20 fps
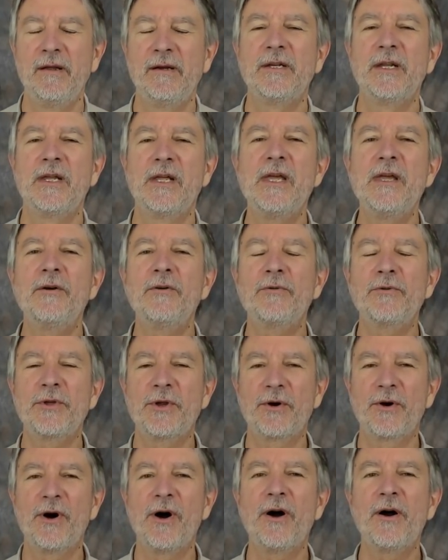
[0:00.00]
to heal
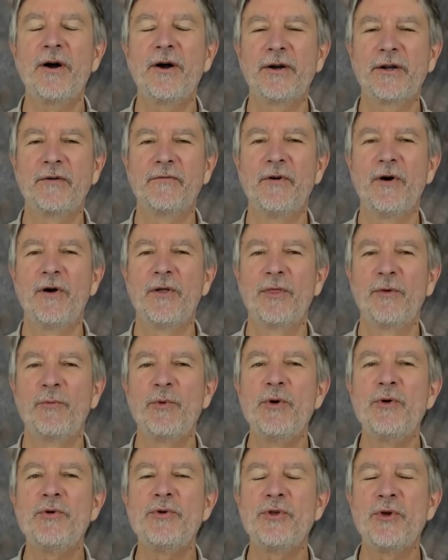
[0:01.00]
your heart of all the
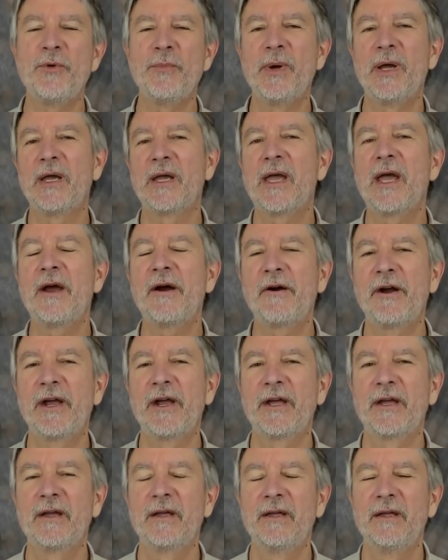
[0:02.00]
wounds you've been
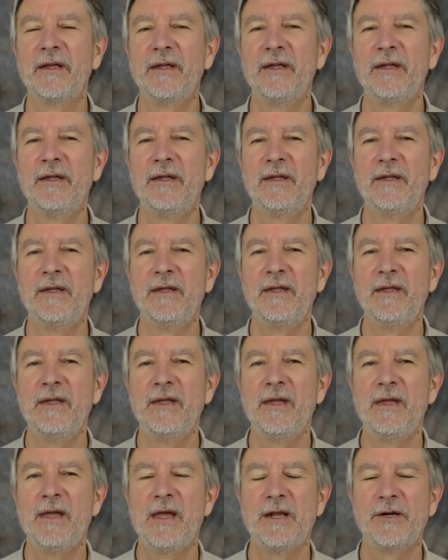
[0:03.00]
carrying,
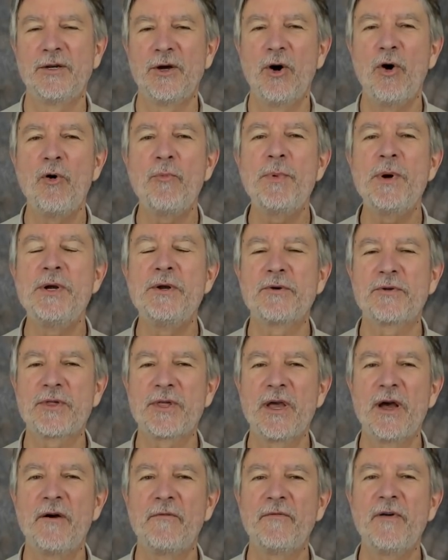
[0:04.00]
and to open
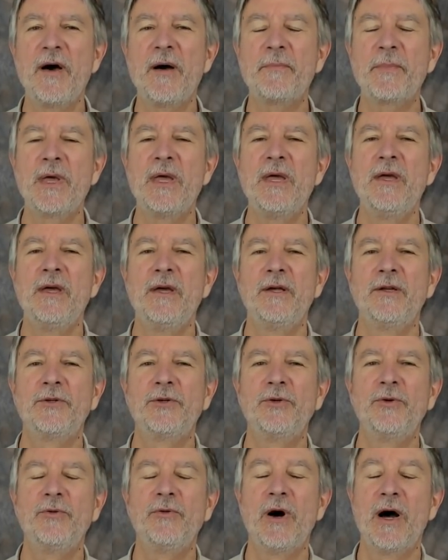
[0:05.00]
yourself up
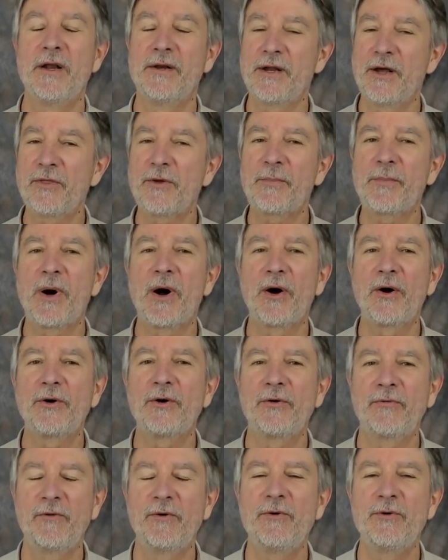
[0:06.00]
to another
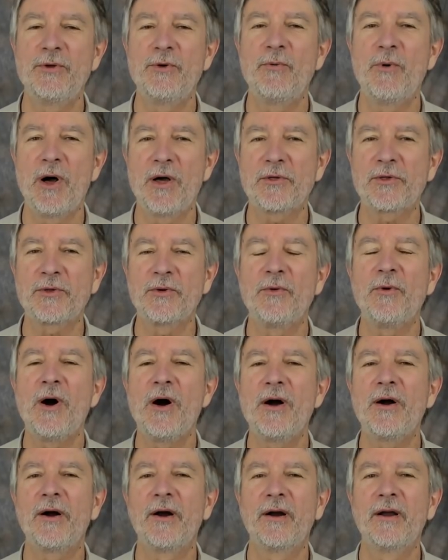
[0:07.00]
part of who you also
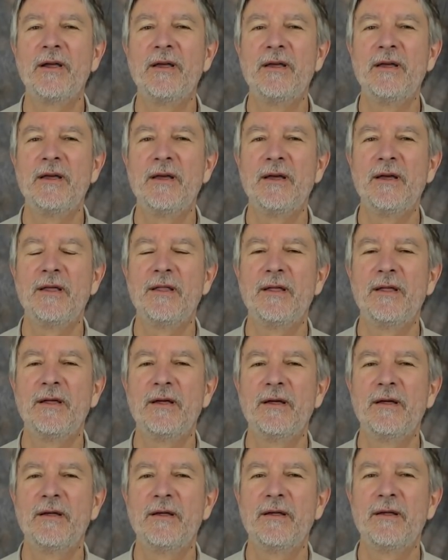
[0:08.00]
are,
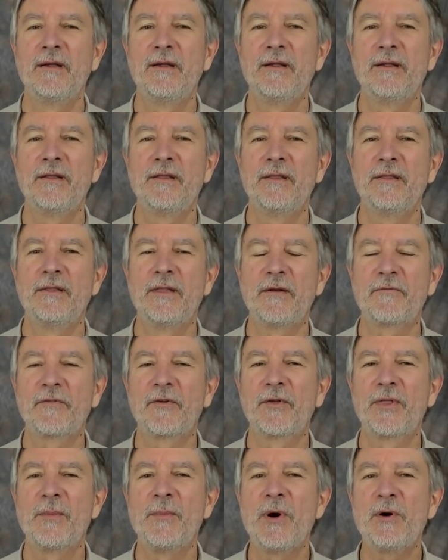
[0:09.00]
that
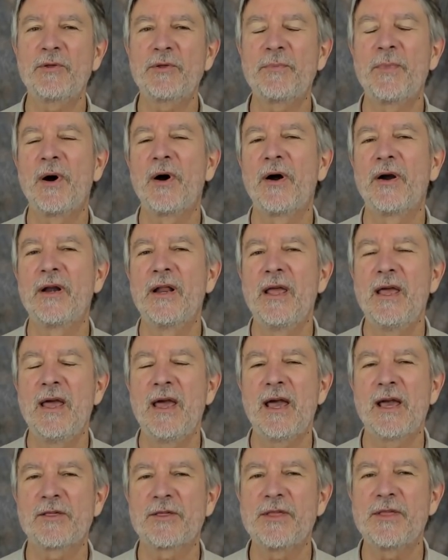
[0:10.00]
for the most part
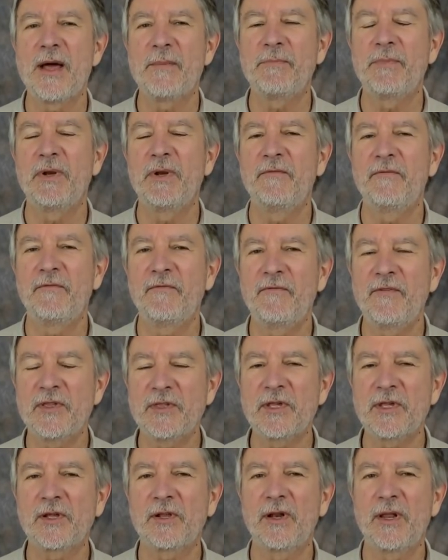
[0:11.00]
has not been
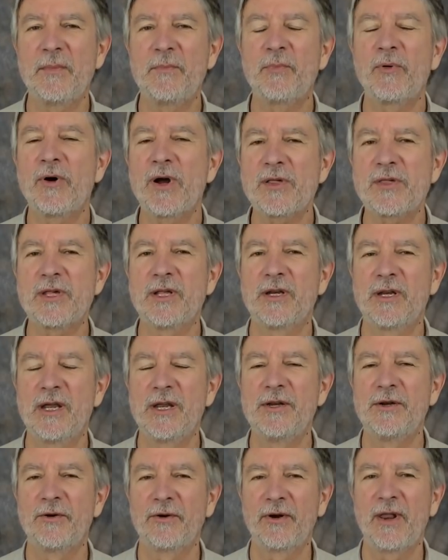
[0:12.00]
physically present
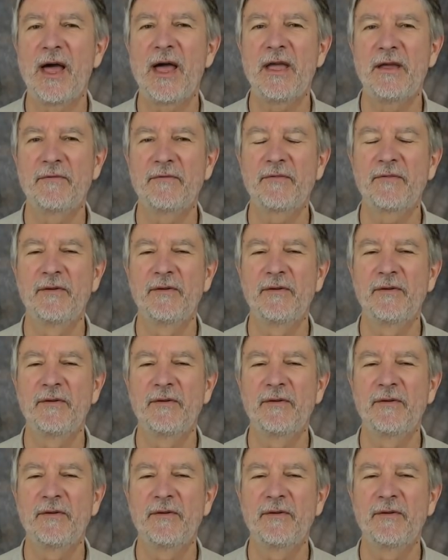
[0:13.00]
in your life.